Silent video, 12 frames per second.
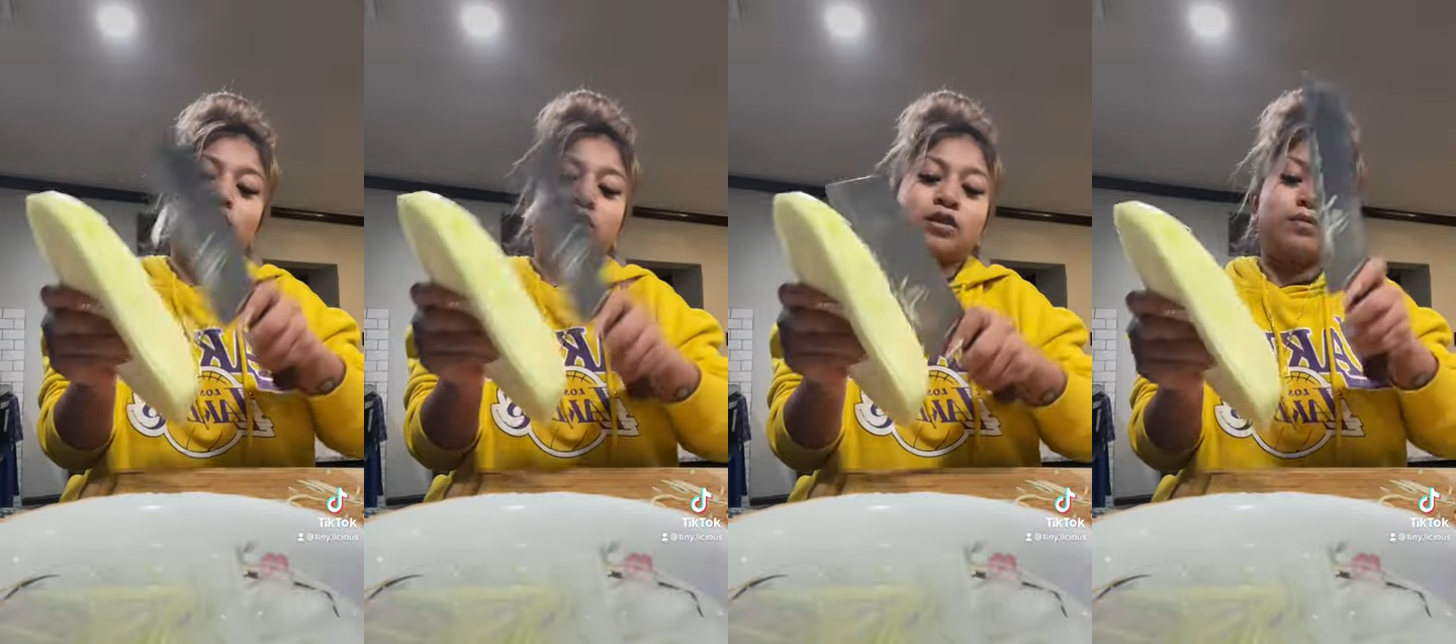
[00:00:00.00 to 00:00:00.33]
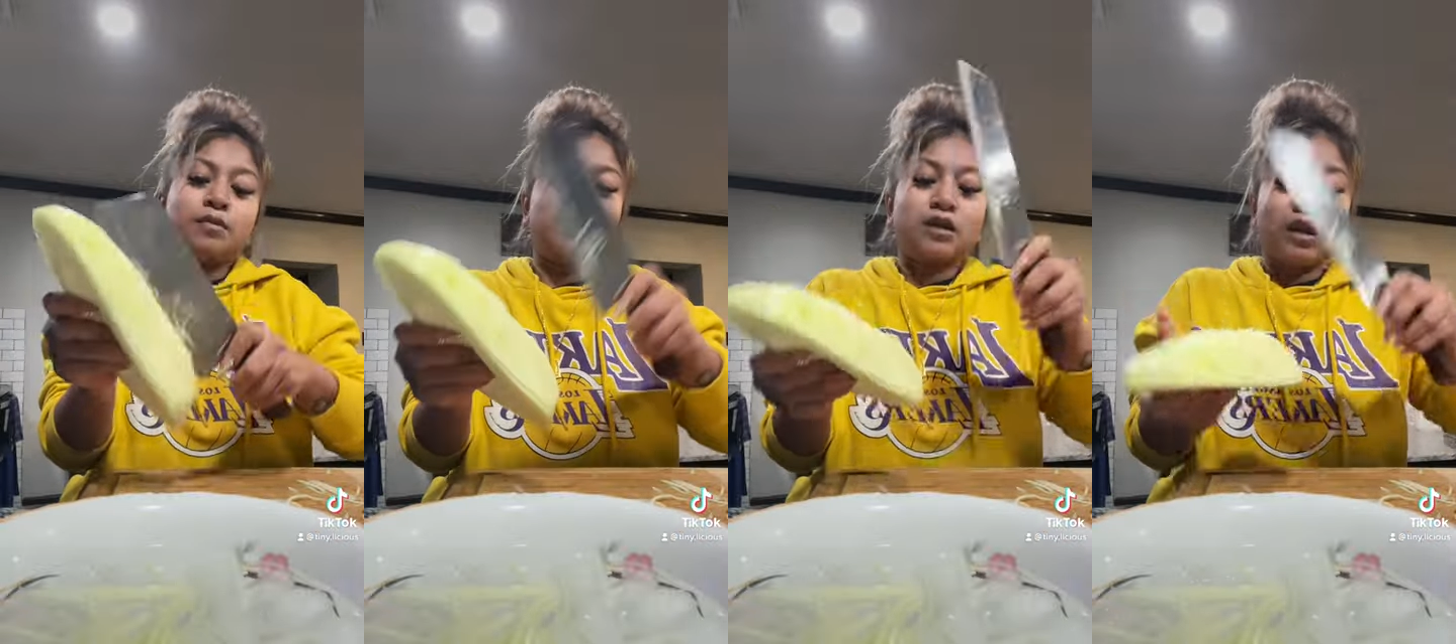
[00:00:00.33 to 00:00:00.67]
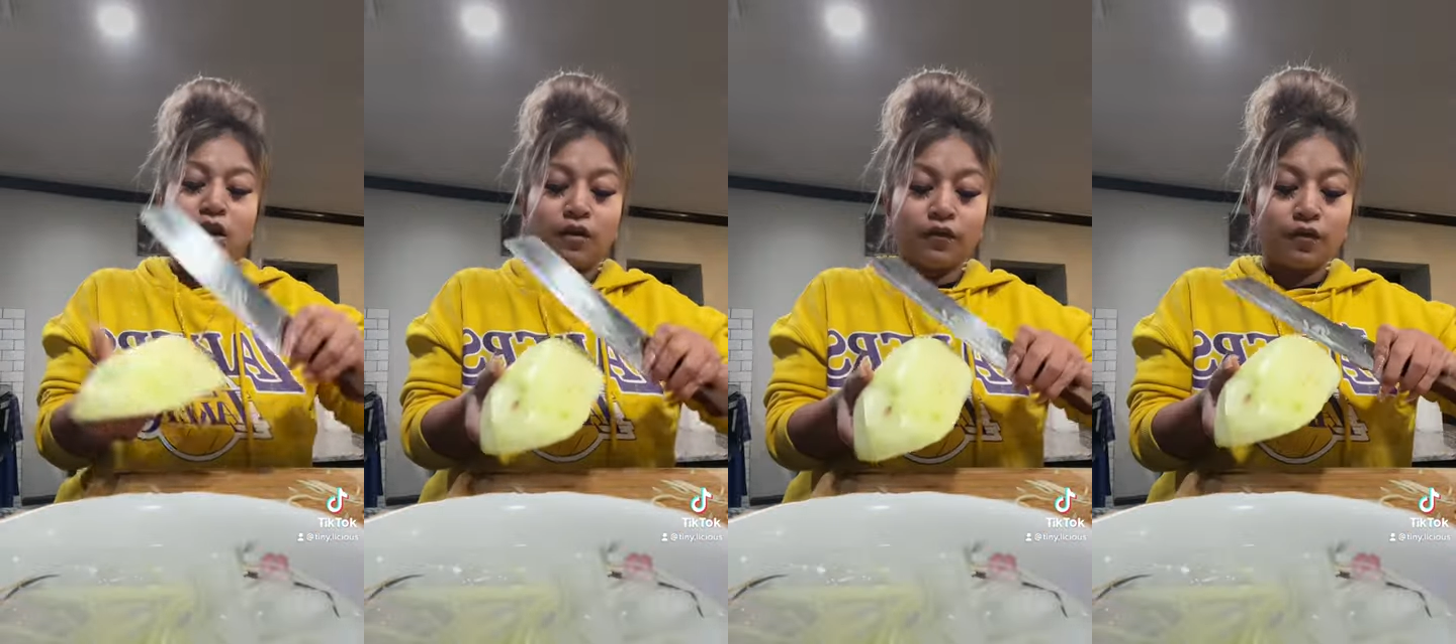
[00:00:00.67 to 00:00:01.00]
Just be
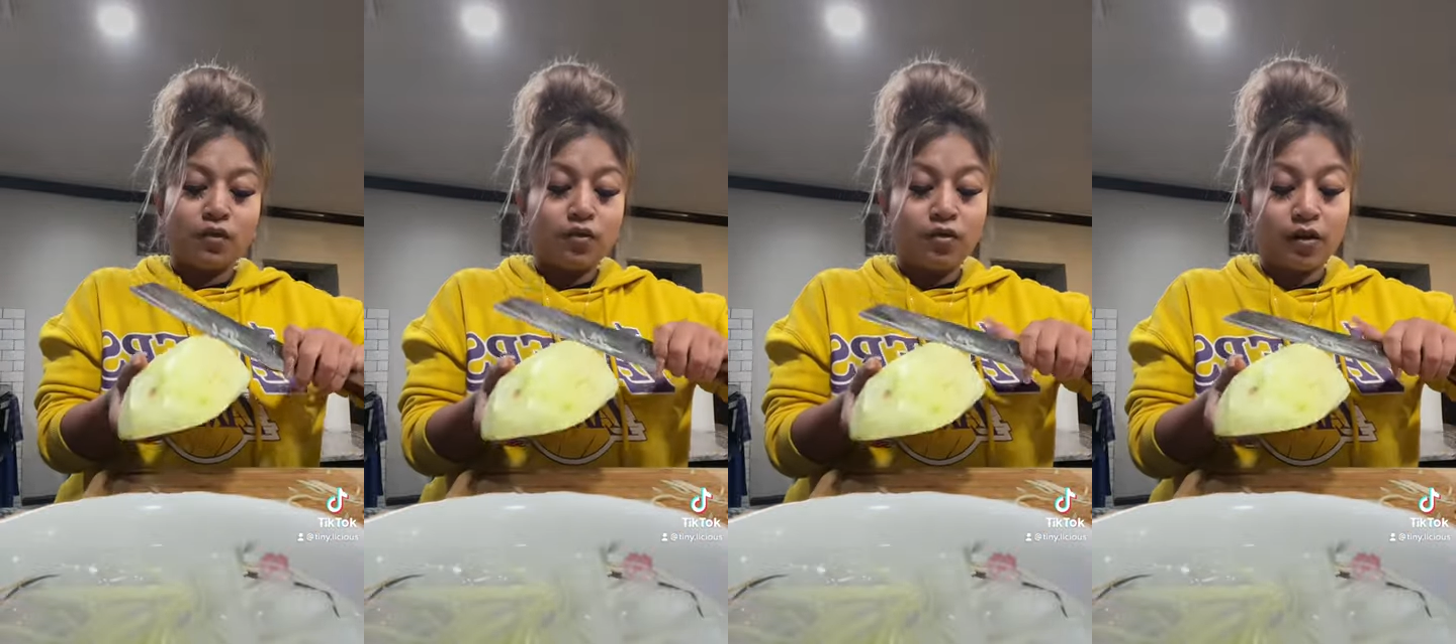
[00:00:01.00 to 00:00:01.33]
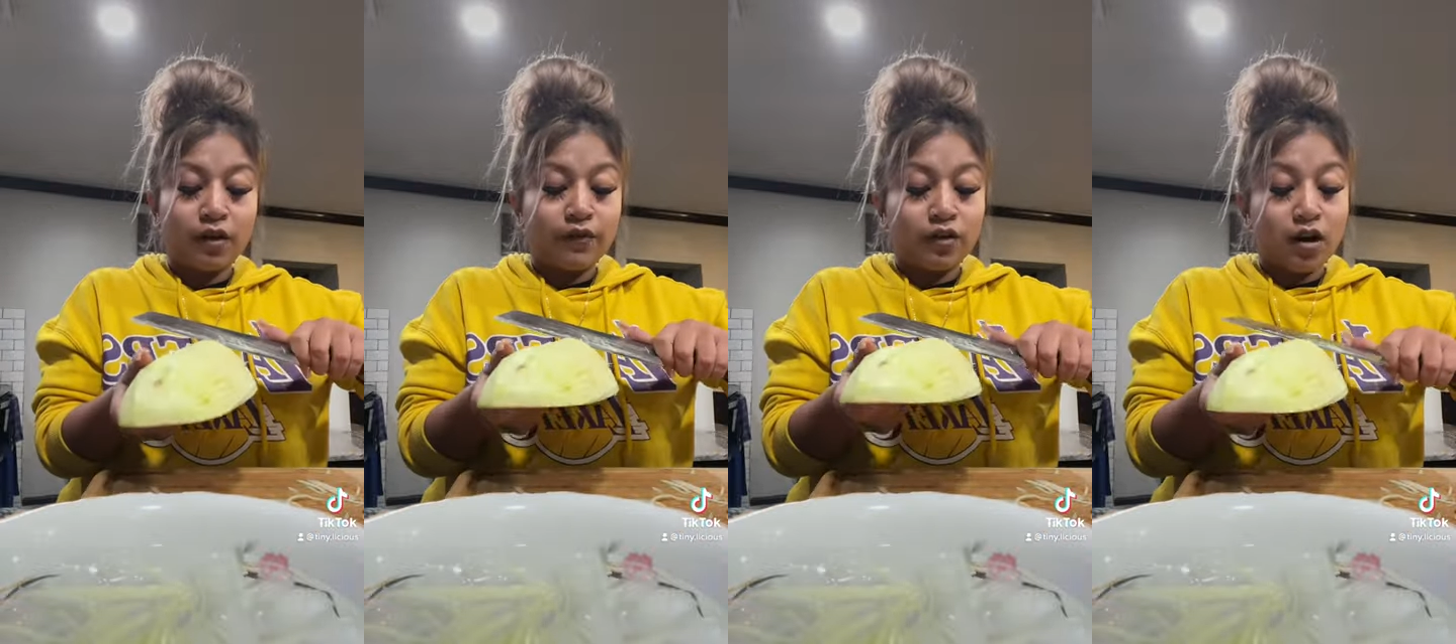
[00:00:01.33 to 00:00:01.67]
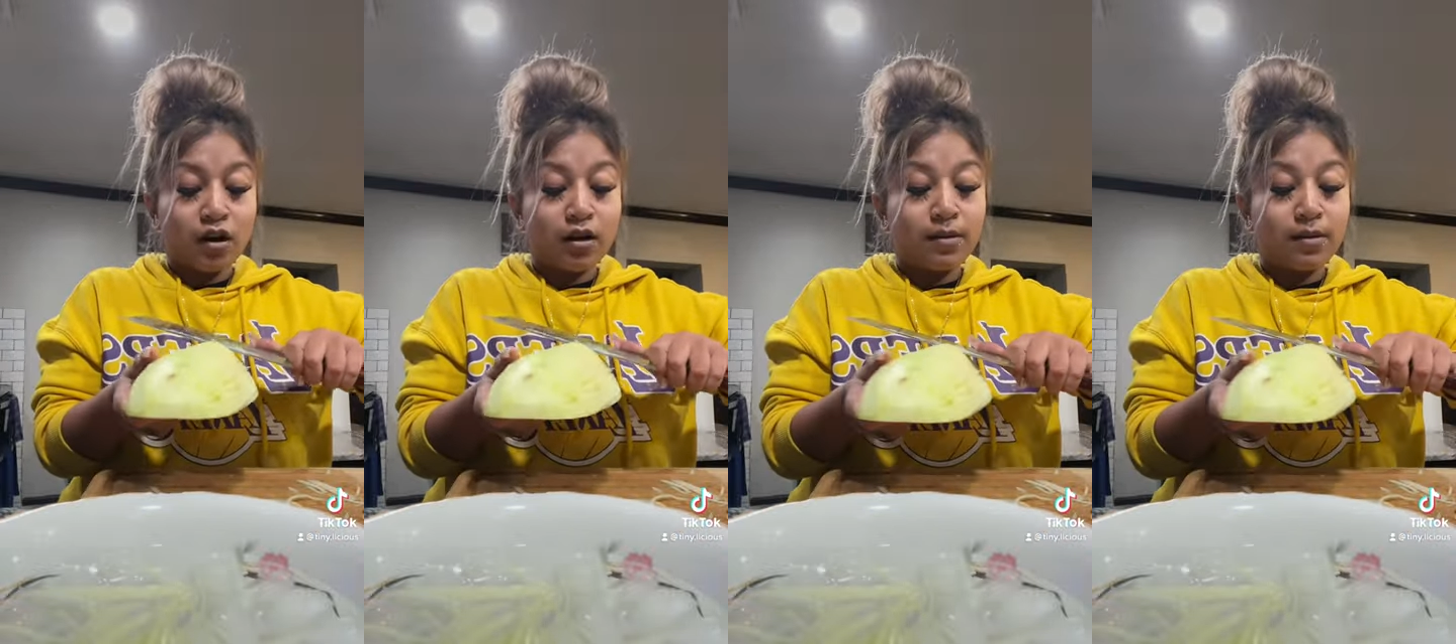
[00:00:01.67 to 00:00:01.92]
careful. If you're not